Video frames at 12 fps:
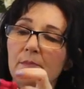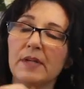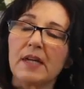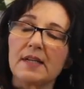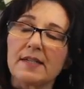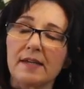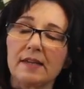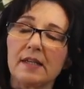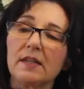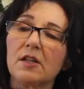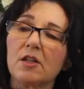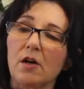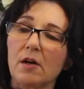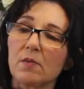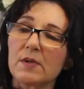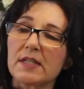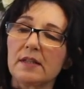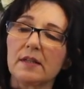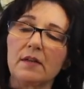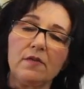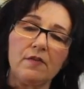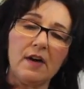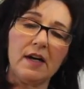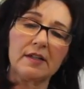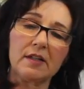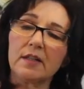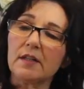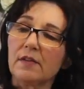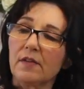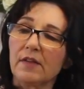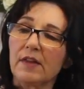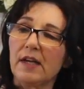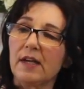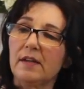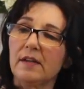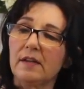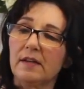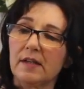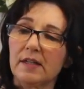because I think the yarn was a little finer, then